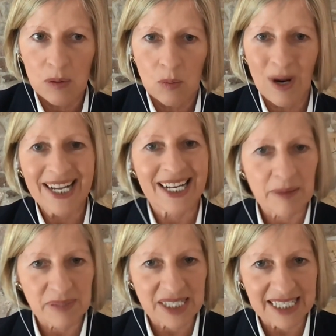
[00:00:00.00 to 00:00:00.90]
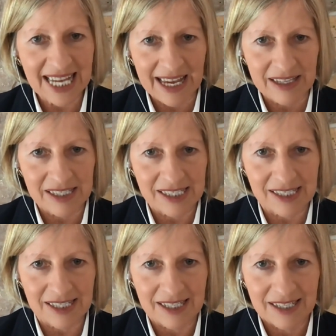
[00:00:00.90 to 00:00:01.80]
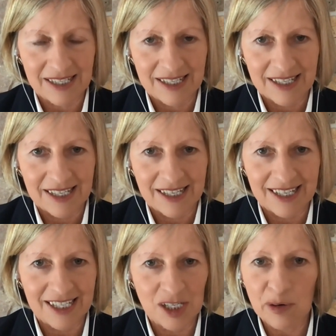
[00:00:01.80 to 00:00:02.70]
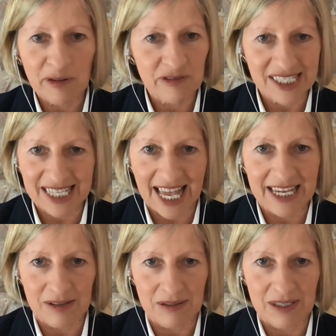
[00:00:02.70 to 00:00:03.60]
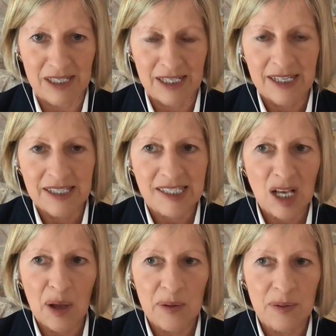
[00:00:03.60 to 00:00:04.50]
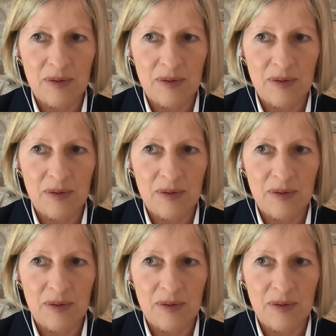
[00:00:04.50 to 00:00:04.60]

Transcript: when it comes to deaths, you're off the scale. So